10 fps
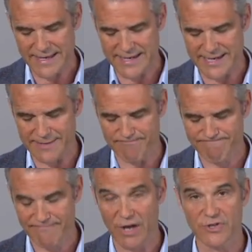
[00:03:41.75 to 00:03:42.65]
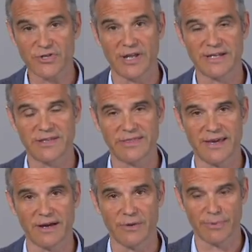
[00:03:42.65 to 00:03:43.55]
I'd also like to
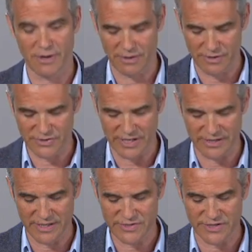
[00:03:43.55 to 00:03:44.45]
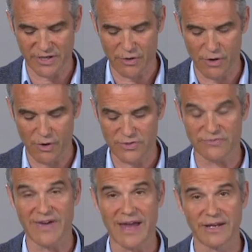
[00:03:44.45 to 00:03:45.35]
thank our partners on this, the co-host
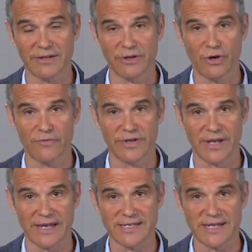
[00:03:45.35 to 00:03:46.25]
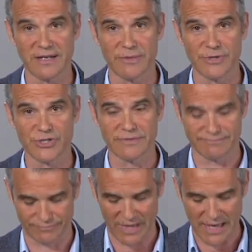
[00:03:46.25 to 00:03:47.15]
Vatican COVID-19 Commission,
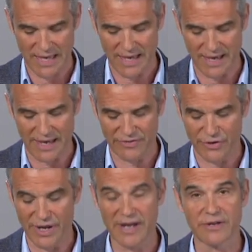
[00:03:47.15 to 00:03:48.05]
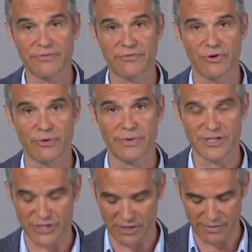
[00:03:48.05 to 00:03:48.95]
the United for
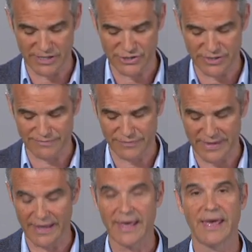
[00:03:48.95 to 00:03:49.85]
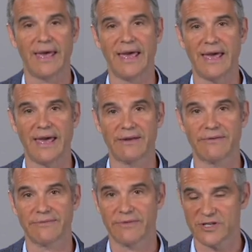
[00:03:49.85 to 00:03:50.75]
Regeneration, and
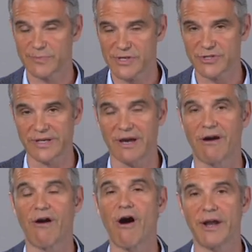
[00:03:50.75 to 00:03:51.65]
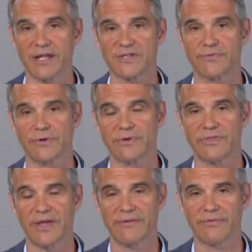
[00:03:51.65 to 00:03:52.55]
especially our audience
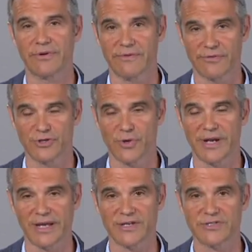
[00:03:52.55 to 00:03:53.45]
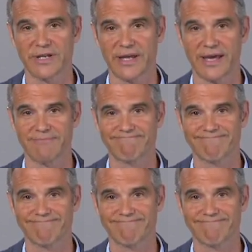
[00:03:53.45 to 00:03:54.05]
for joining us today.